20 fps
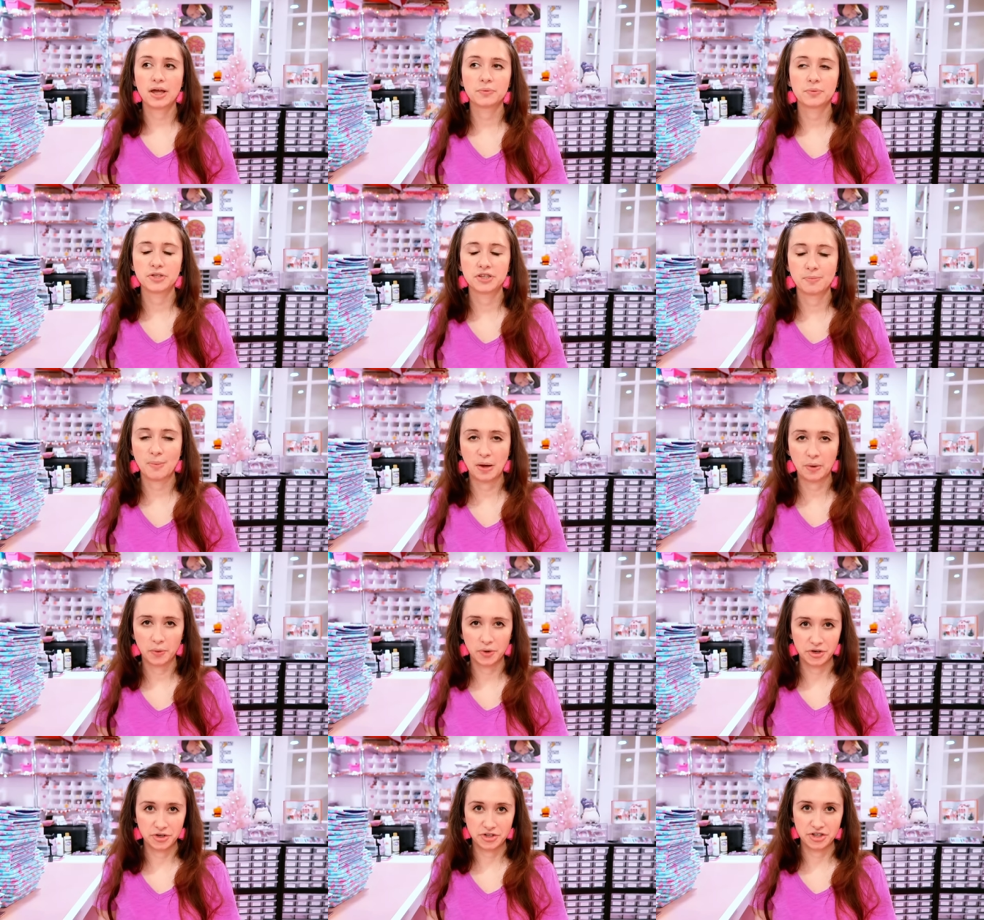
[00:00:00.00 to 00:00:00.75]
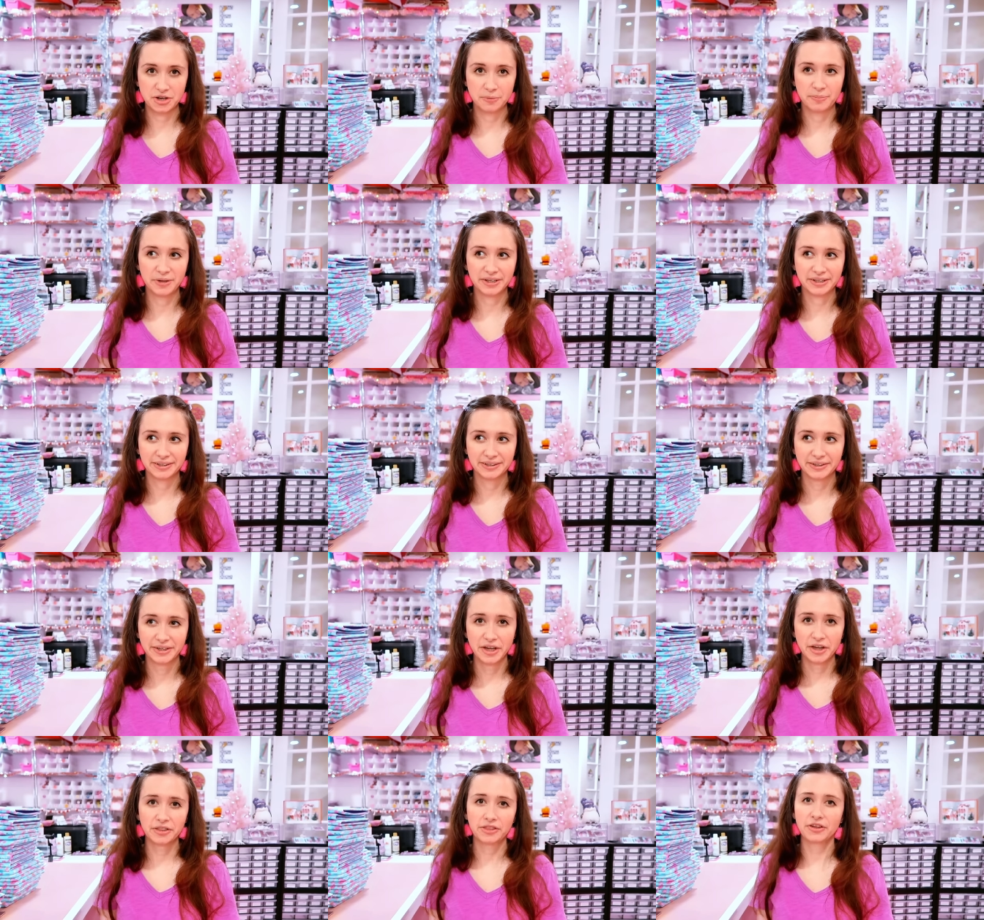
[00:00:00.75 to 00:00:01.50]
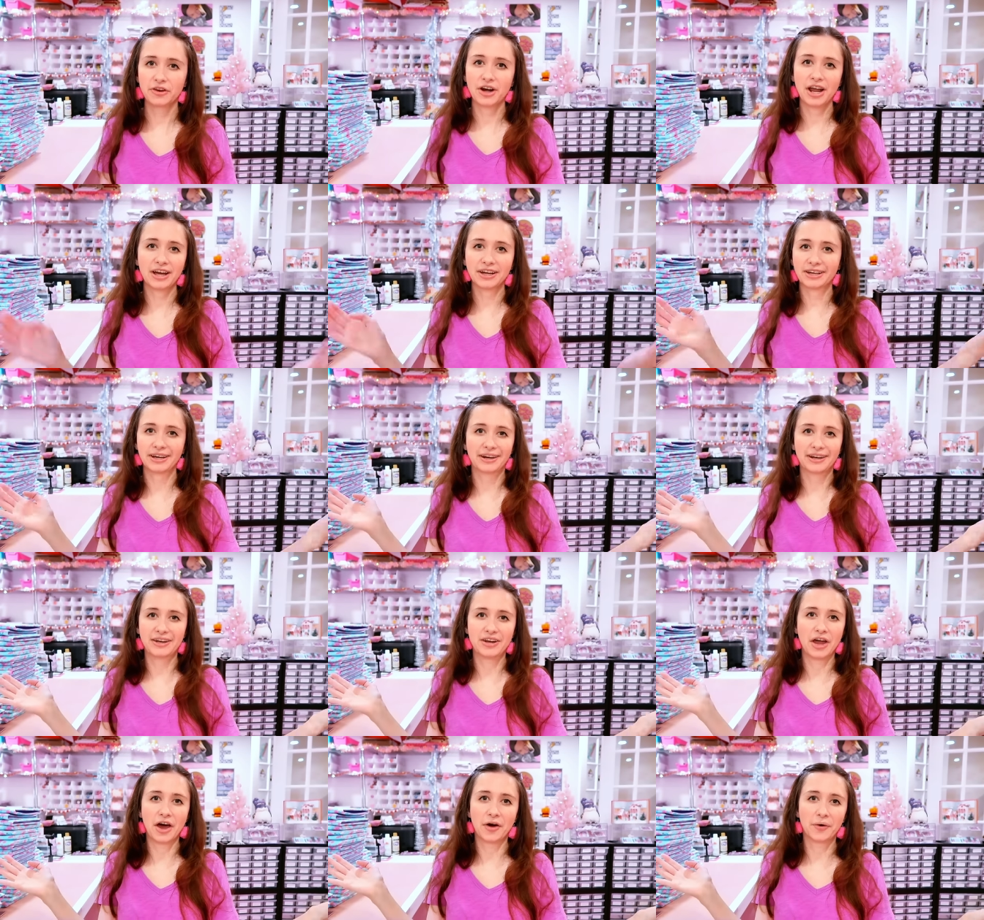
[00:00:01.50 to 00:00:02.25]
hey, when's my order shipping? They're not
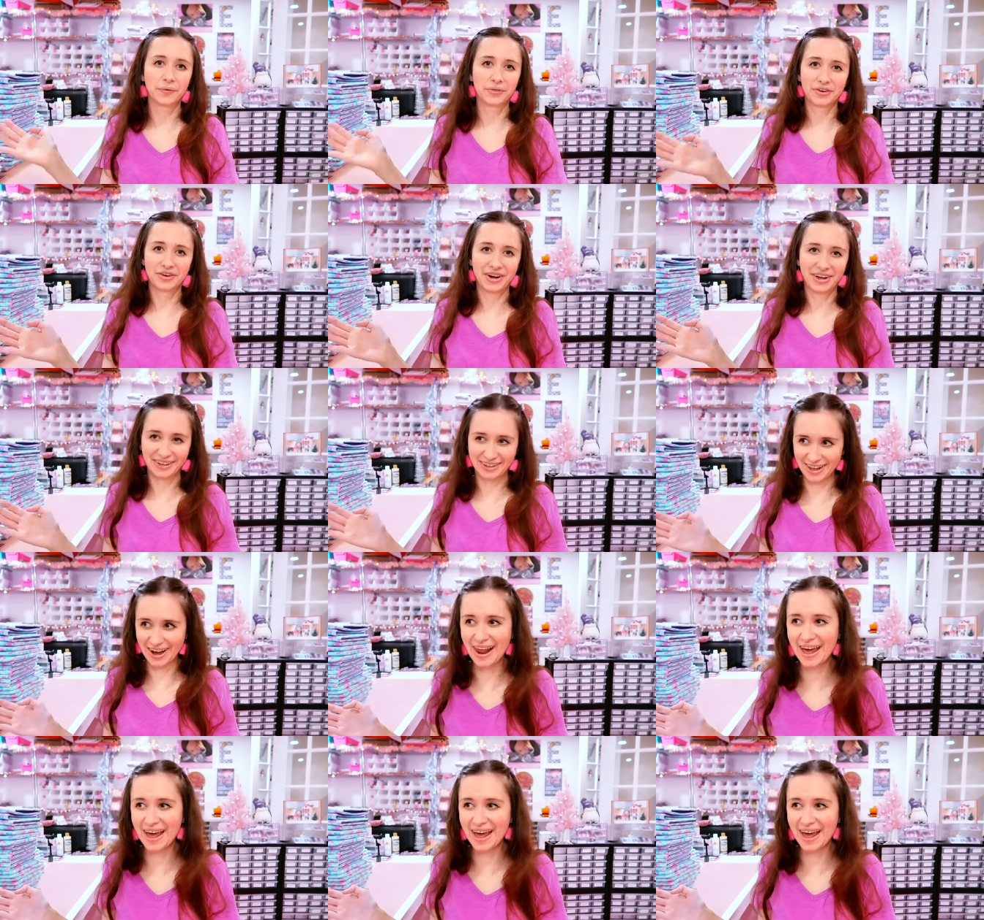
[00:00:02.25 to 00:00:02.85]
gonna know, they're not